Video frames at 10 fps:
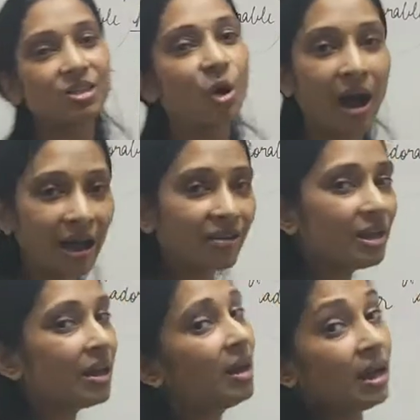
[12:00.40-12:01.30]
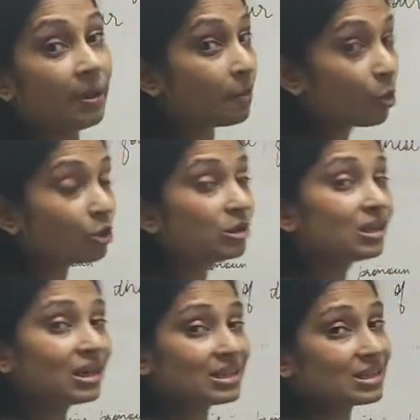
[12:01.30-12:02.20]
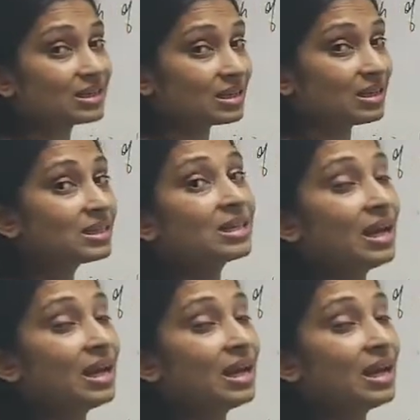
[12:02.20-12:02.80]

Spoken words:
So, hungry in both the cases is